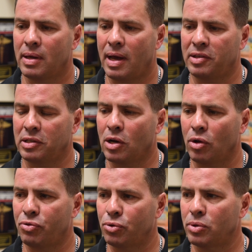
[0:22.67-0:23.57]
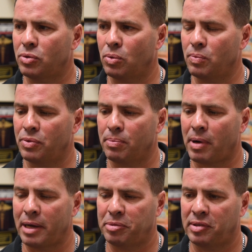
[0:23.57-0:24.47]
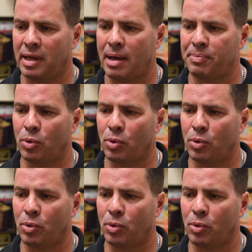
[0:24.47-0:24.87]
As he cut through it, the pipe snapped.